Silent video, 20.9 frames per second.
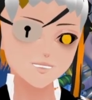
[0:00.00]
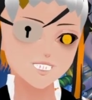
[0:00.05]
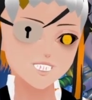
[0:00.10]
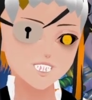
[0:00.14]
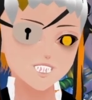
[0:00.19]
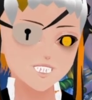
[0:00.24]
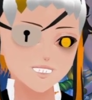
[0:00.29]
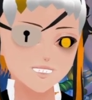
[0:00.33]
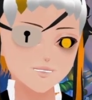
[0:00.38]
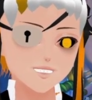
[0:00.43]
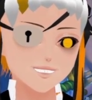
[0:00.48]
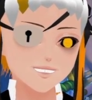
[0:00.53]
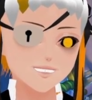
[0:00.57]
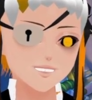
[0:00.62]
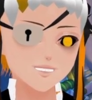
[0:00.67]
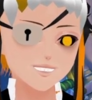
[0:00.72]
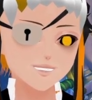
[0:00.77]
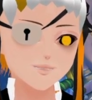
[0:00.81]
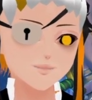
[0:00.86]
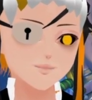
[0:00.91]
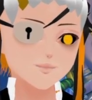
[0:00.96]
Then we can get
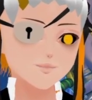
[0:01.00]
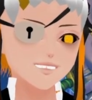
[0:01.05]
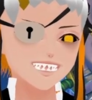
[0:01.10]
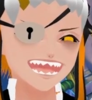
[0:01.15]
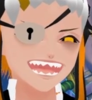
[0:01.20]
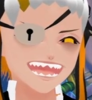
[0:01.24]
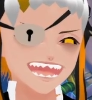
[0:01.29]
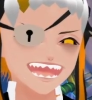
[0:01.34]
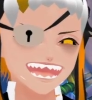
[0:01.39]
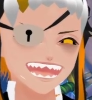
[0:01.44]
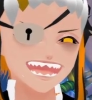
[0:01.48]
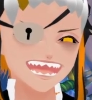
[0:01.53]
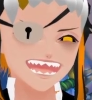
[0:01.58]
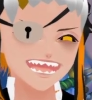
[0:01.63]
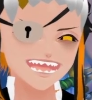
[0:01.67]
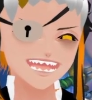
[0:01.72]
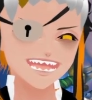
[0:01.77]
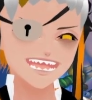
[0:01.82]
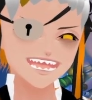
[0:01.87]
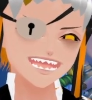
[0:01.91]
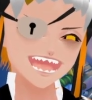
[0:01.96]
a
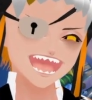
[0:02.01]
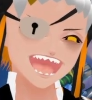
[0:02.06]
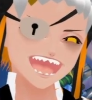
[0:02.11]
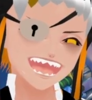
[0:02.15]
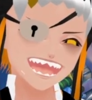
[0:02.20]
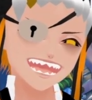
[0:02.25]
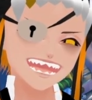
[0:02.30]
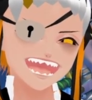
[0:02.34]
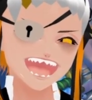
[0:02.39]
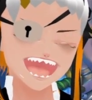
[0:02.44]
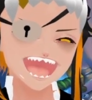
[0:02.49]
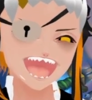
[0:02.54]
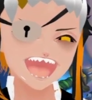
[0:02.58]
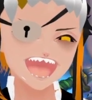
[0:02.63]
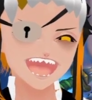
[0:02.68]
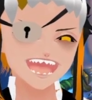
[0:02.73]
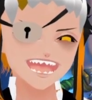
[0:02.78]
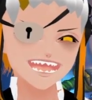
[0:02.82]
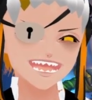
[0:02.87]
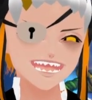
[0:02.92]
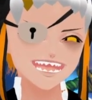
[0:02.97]
10-10 for the price
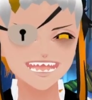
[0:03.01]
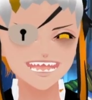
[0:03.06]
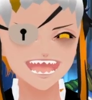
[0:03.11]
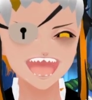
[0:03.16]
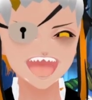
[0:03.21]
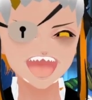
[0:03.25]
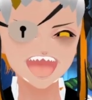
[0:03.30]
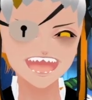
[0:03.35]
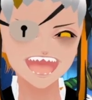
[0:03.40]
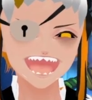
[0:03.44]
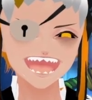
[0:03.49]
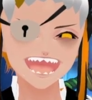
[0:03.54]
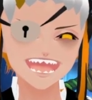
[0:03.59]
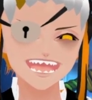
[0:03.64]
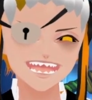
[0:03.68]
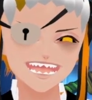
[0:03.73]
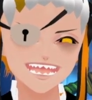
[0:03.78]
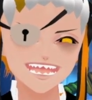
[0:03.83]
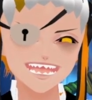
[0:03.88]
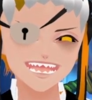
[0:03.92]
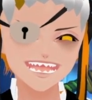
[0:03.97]
of, oh, well,